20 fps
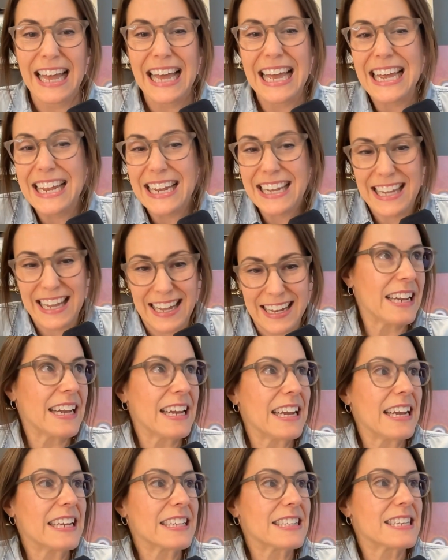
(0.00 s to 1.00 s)
again,
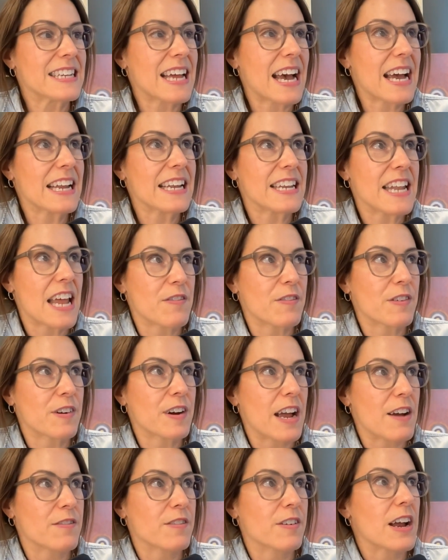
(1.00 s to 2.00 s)
it's not never,
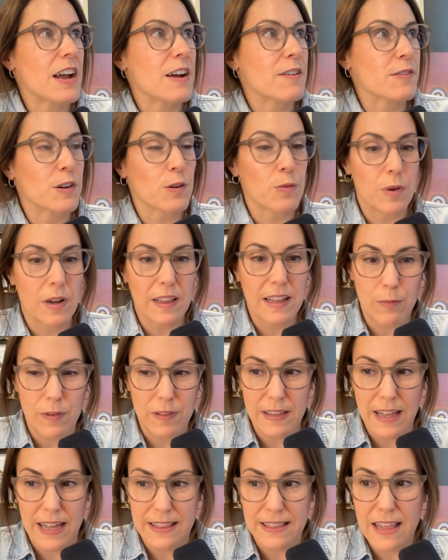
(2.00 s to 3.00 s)
ever, ever will I
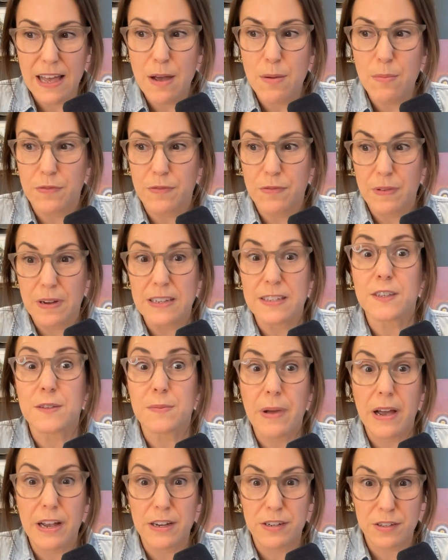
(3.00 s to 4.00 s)
let them, but
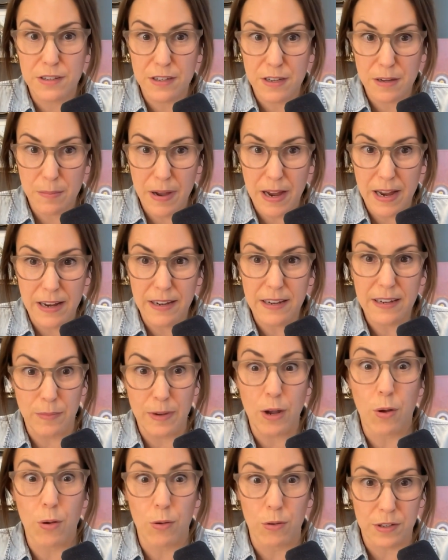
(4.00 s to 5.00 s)
especially my
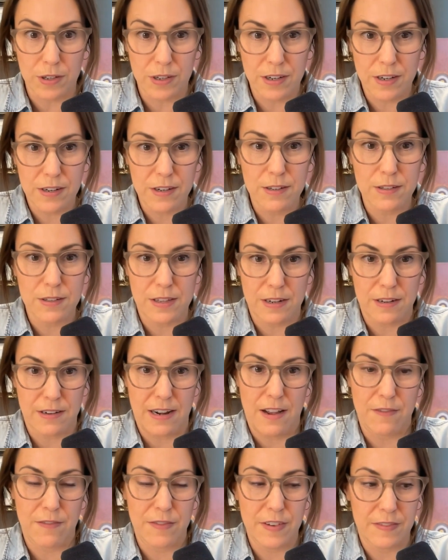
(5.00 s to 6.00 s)
older girls that are
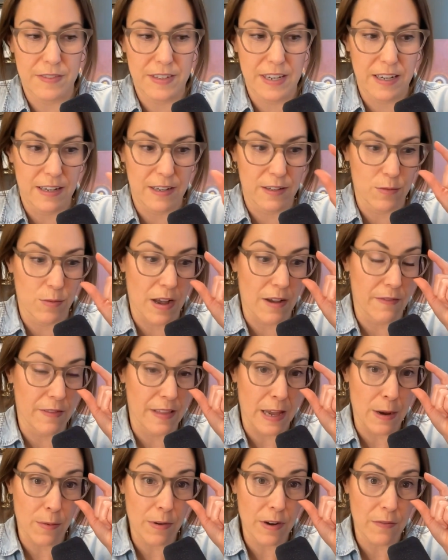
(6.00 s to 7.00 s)
now 15 and 12,
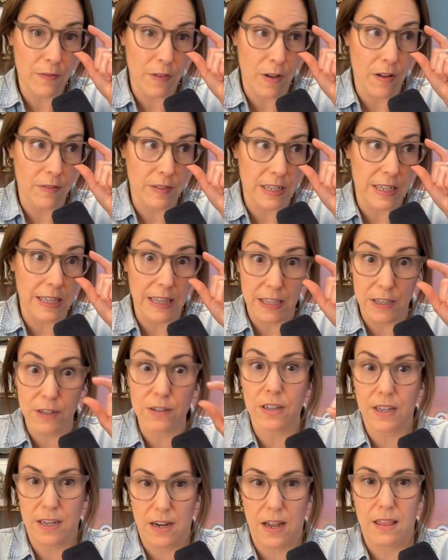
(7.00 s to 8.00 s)
they were involved in
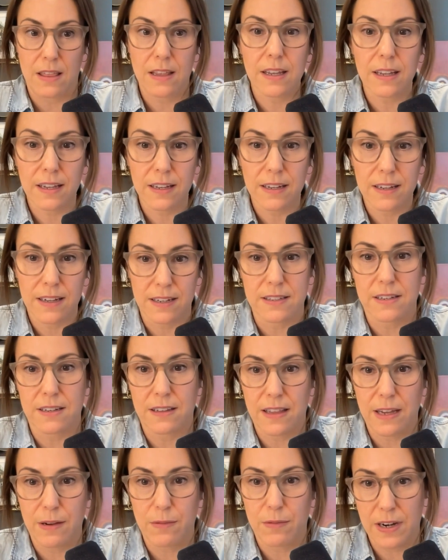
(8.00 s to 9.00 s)
literally nothing until
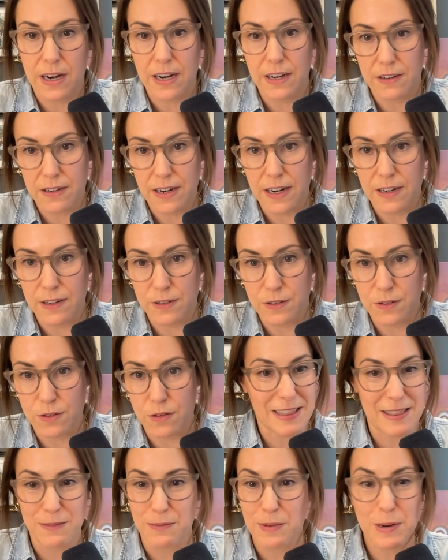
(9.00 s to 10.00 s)
they were 8 or 9 years
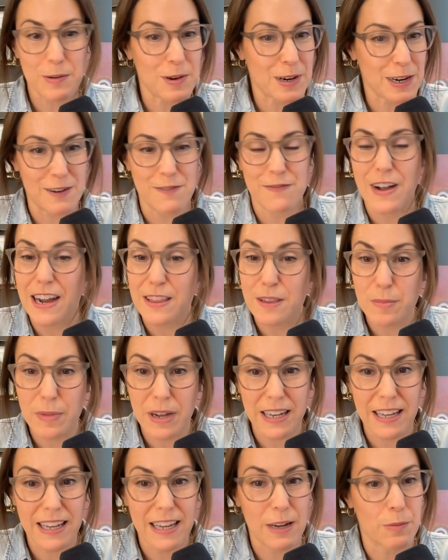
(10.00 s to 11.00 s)
old. We weren't going to find the
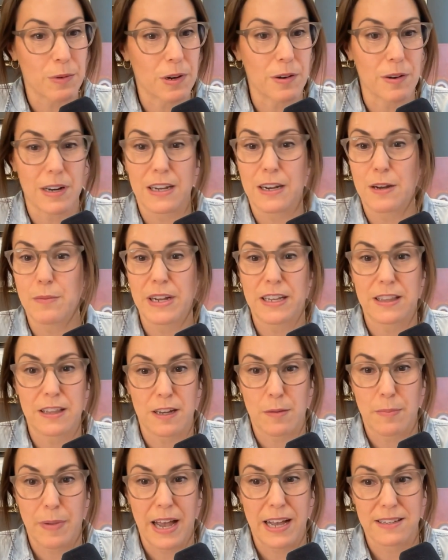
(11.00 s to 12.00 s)
money and we weren't going to make the
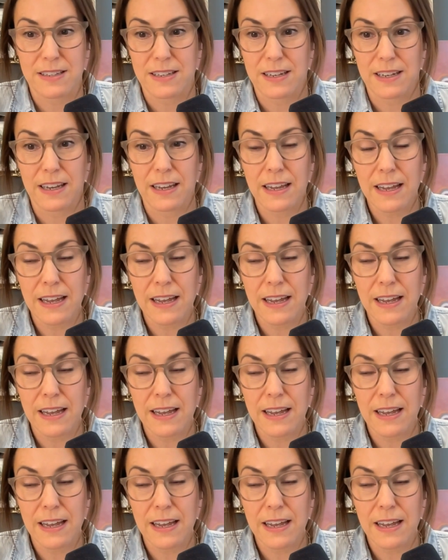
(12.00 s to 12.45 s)
capacity.